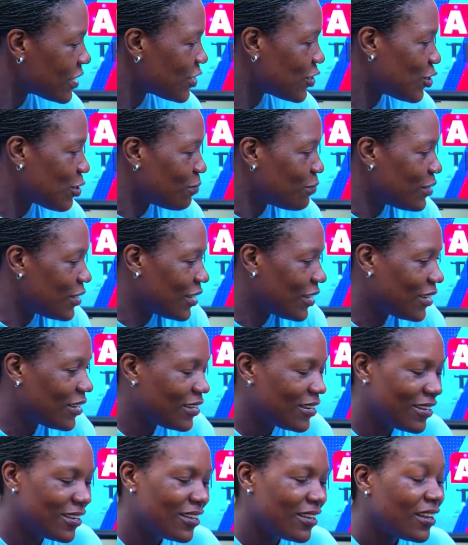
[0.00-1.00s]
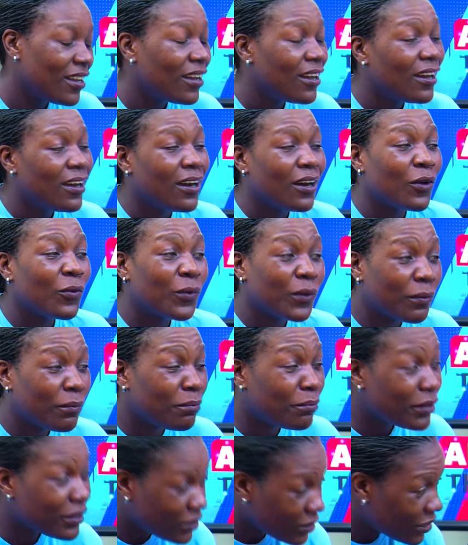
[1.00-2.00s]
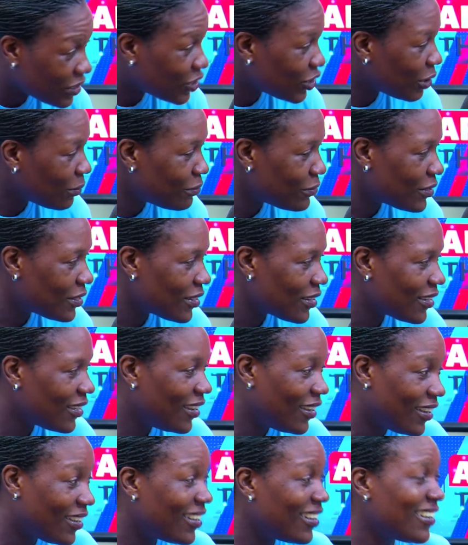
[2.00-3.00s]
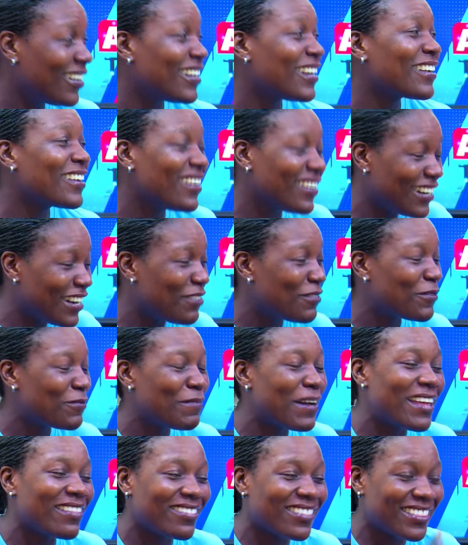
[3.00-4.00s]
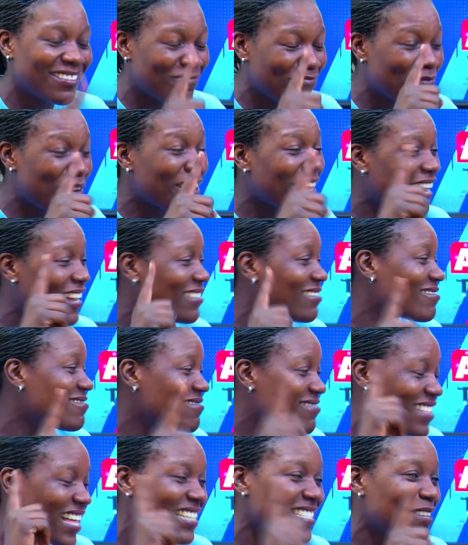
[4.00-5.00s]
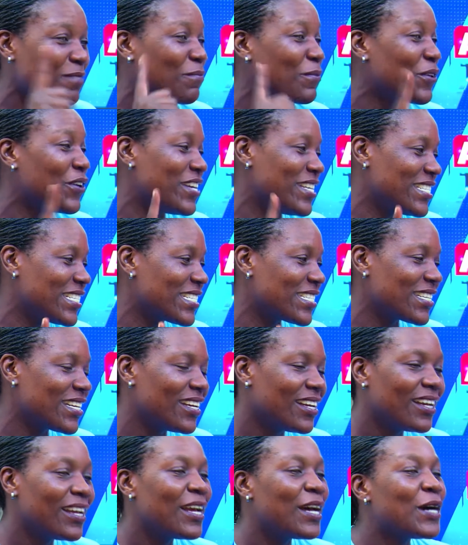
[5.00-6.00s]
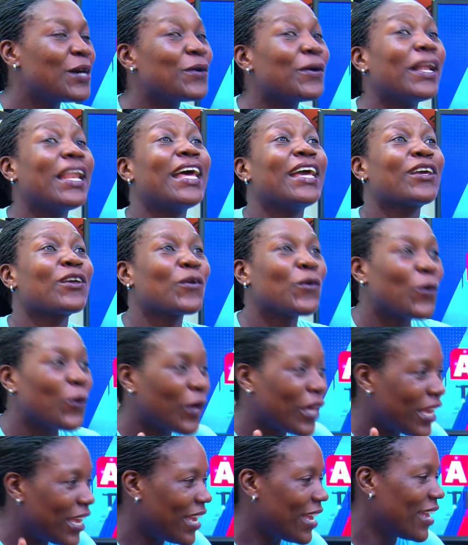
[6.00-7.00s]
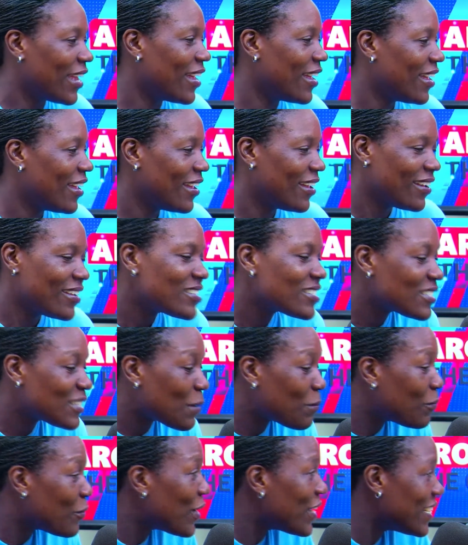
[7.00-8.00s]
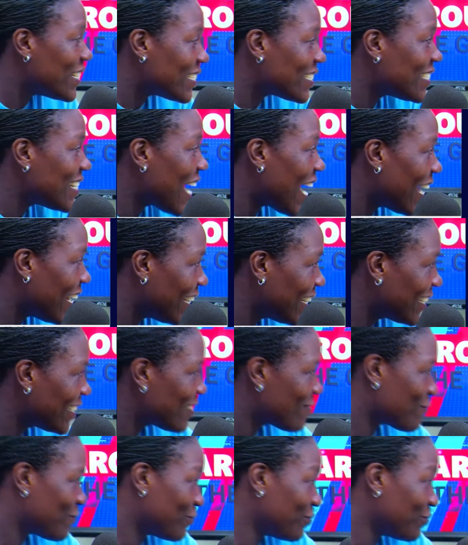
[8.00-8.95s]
Egypt. We beat Egypt by more than 30 points. We're like, okay, step 1 is done.